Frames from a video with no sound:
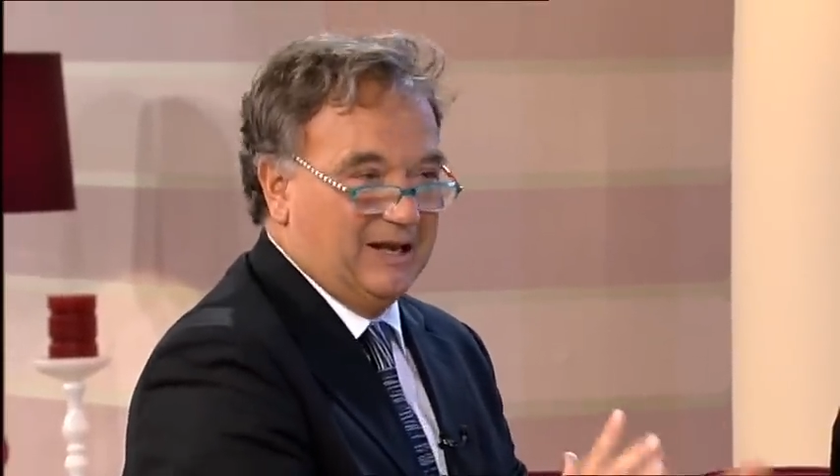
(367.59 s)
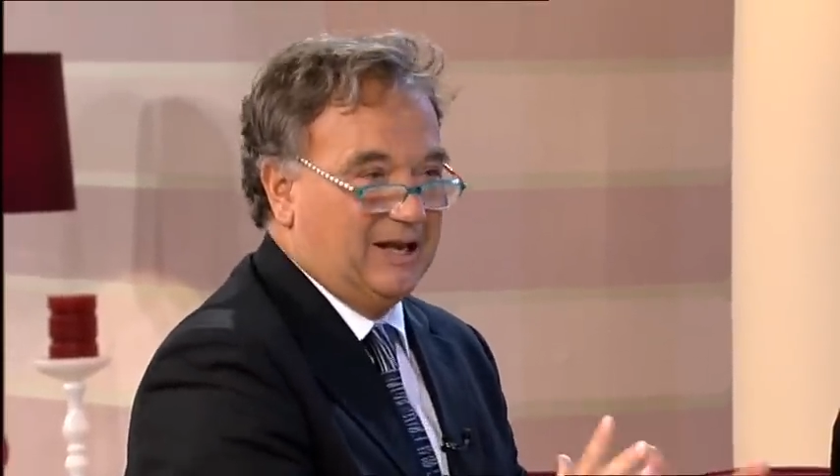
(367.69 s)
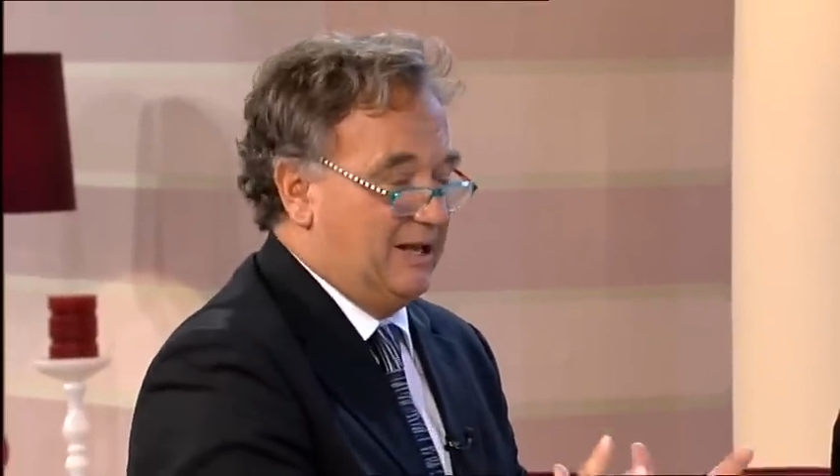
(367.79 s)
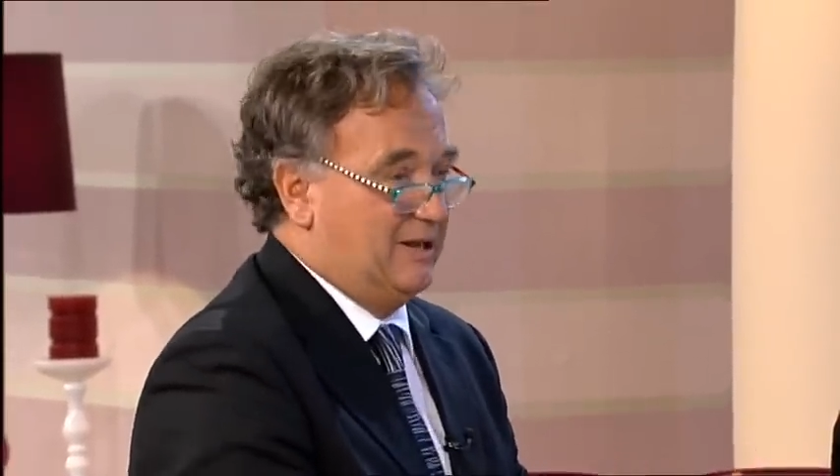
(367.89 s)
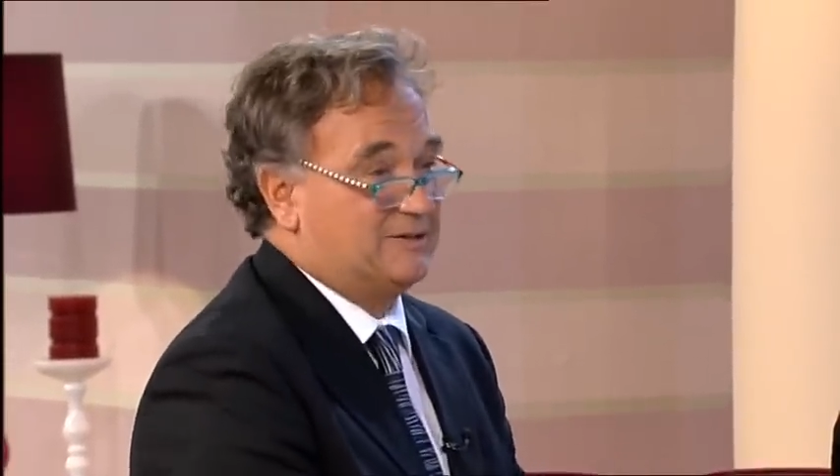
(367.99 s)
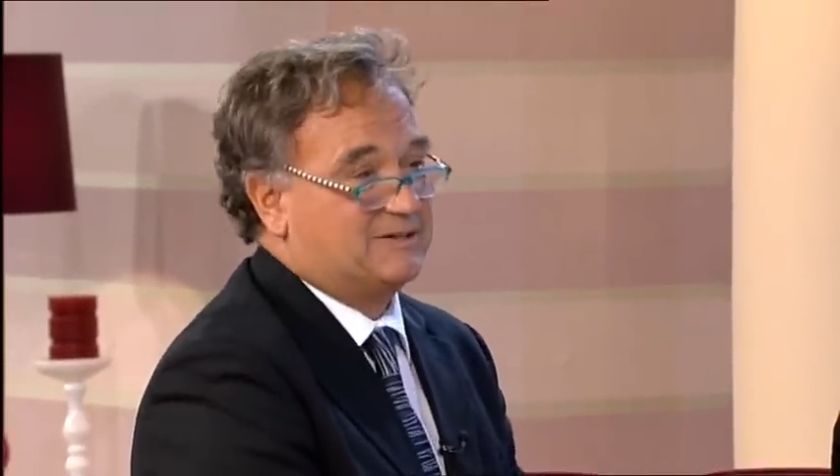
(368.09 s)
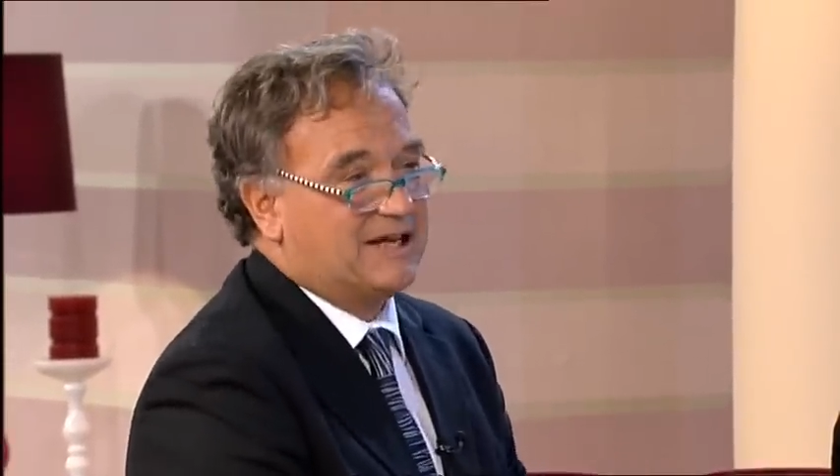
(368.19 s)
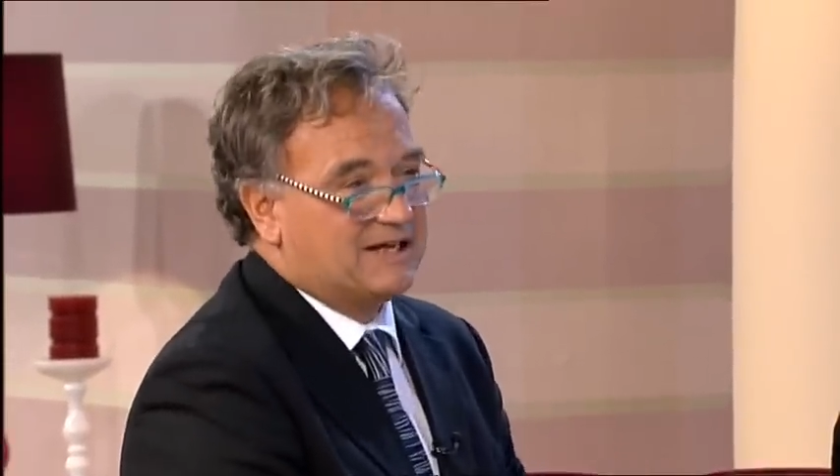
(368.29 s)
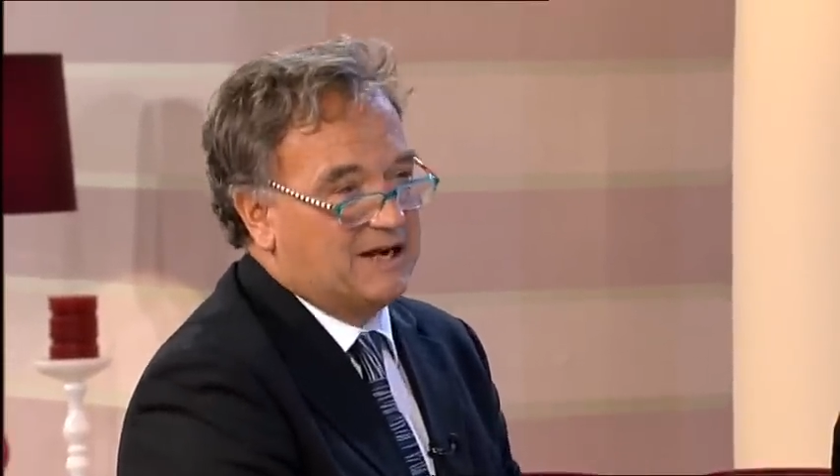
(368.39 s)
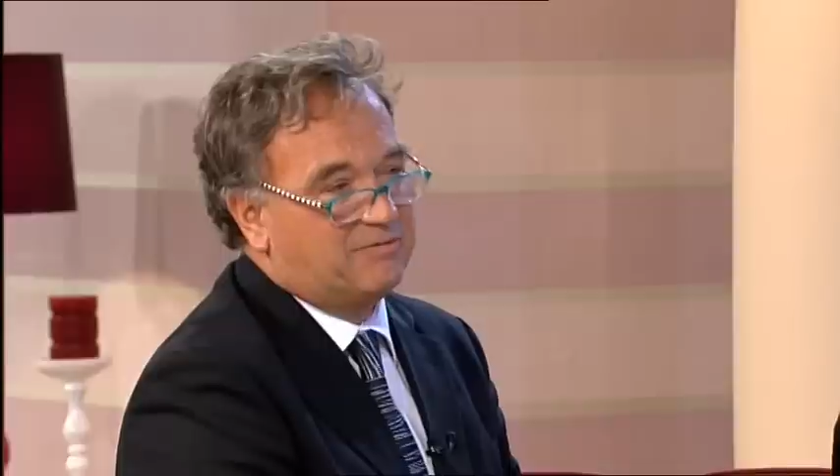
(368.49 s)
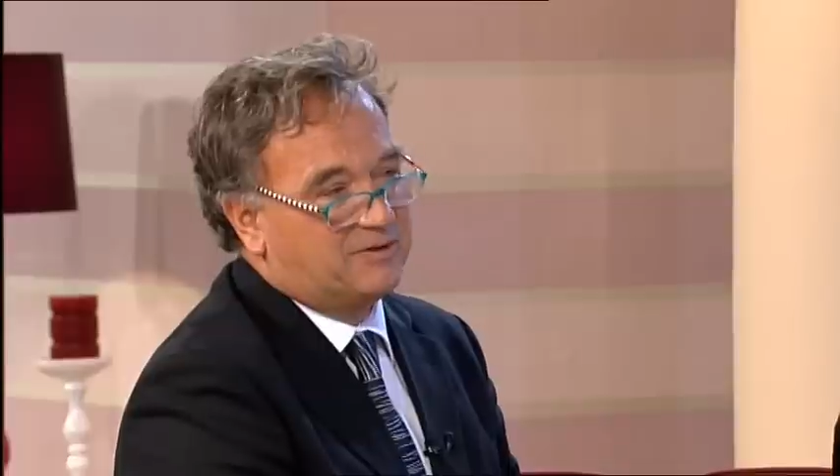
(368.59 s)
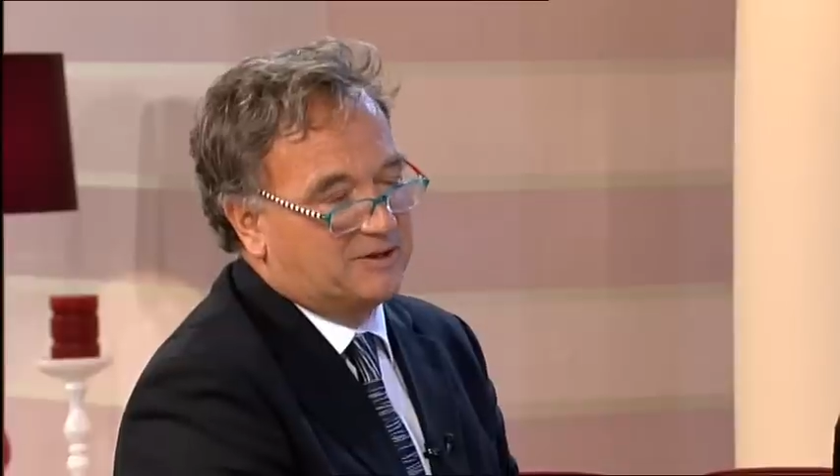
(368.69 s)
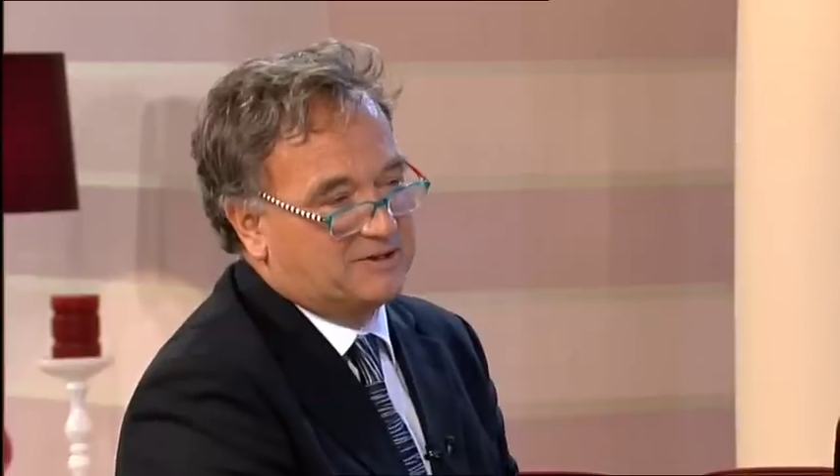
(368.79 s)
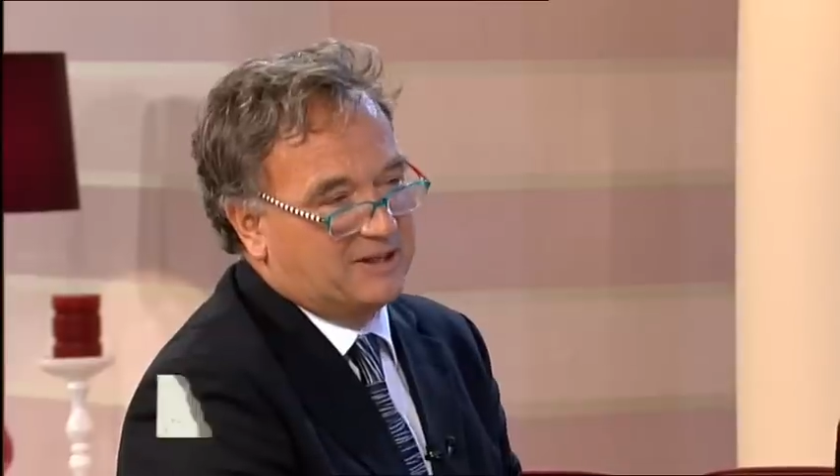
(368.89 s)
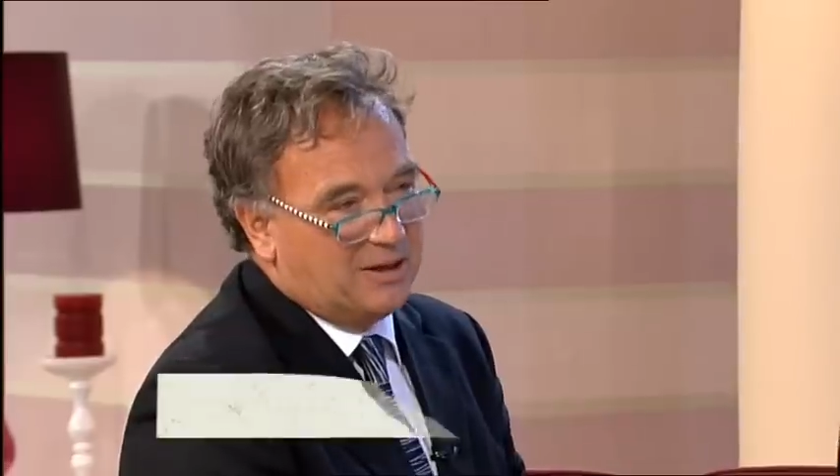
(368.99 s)
He's taken
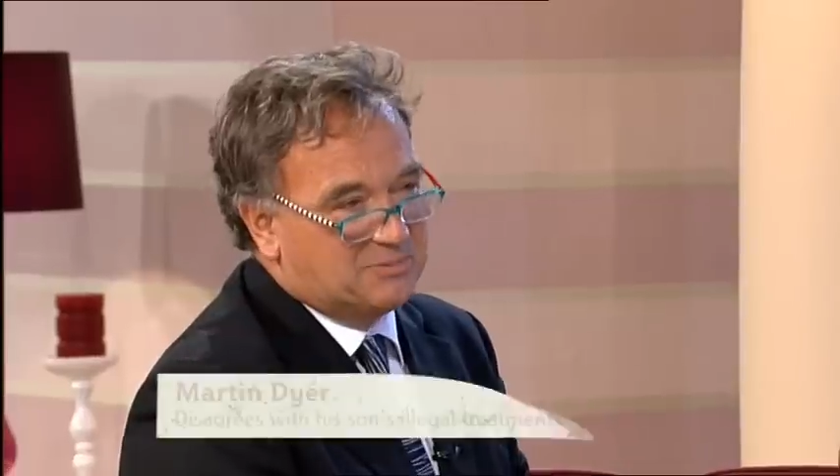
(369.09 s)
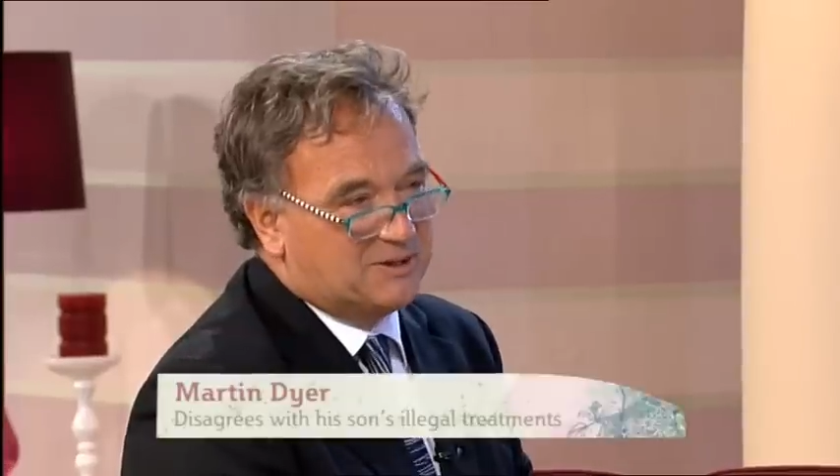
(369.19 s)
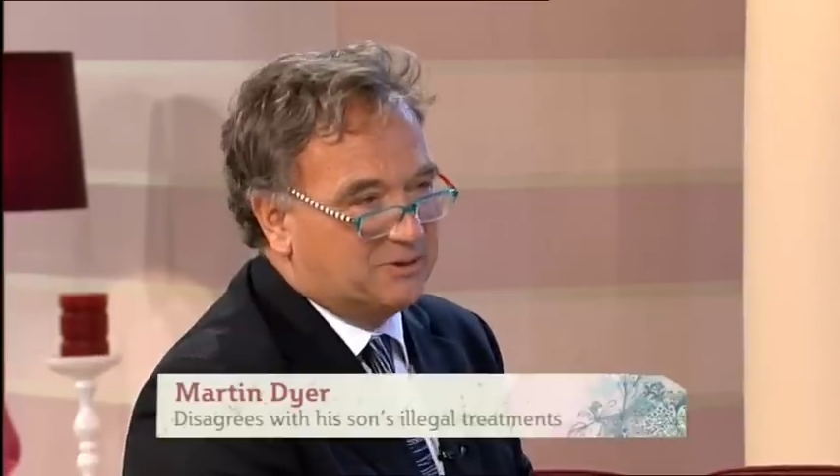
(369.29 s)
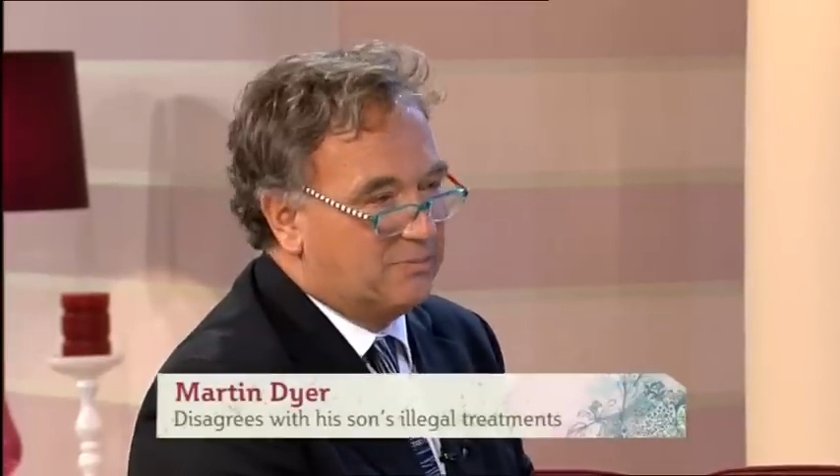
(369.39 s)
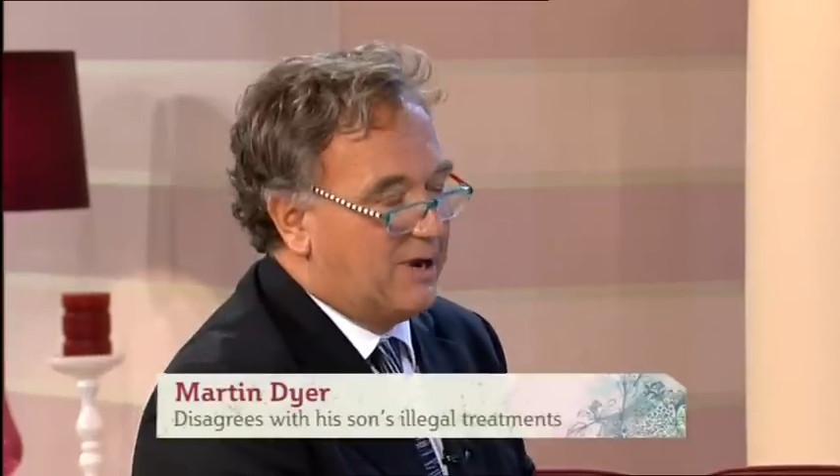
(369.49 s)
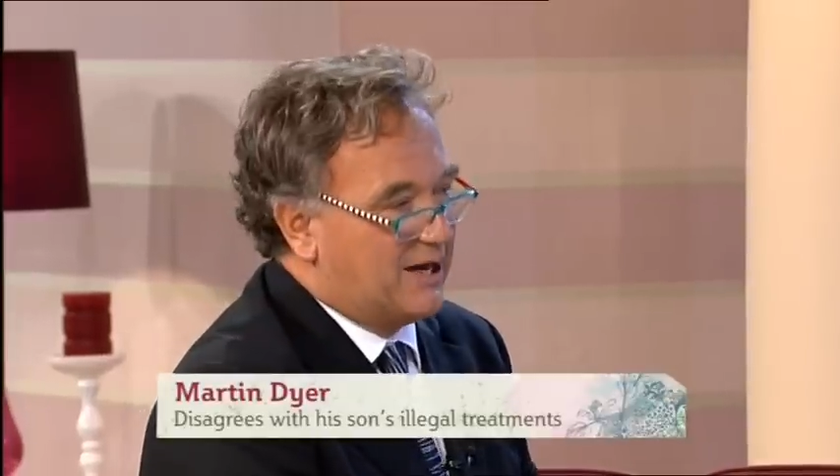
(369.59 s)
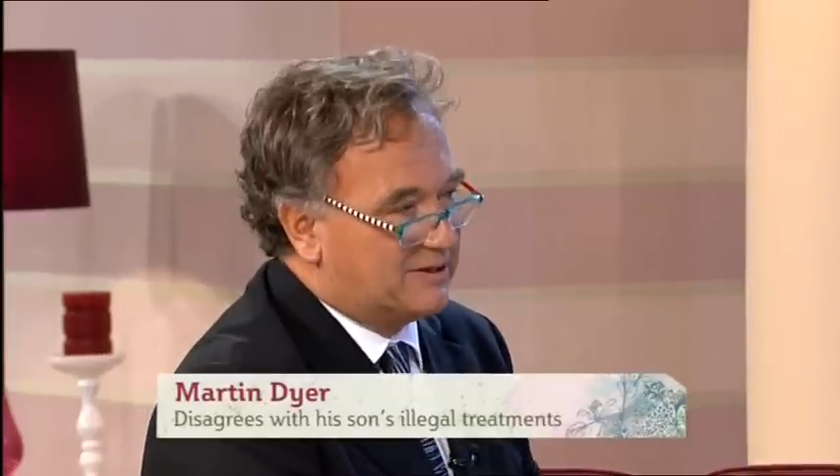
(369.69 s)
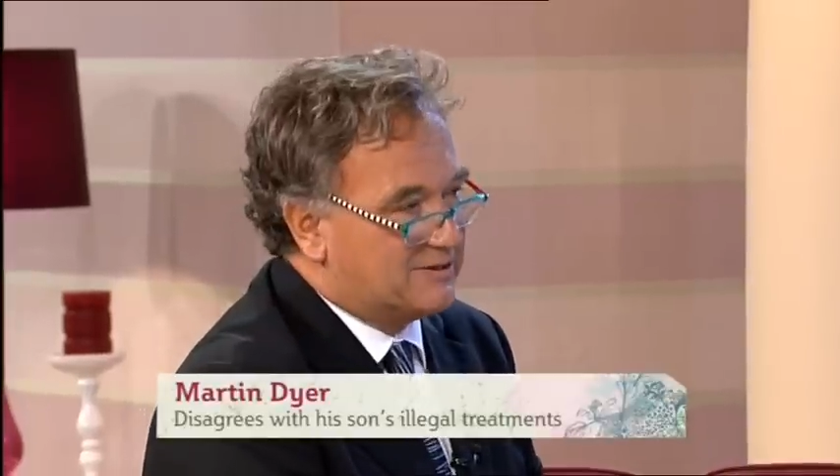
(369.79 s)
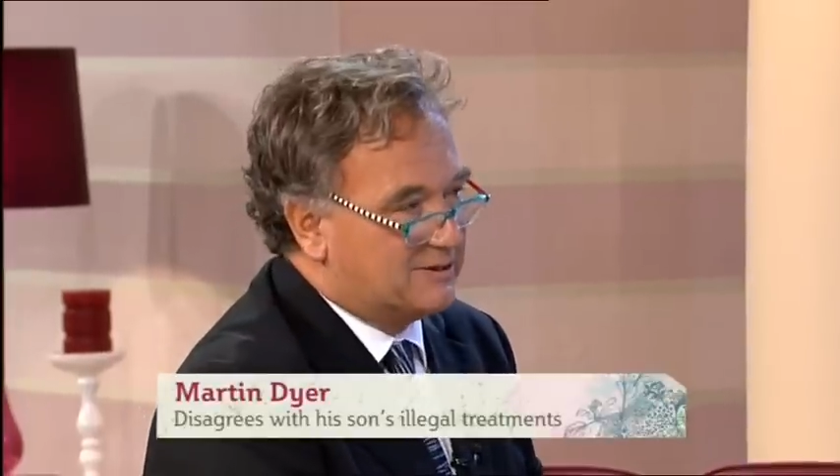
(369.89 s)
everything to the absolute max,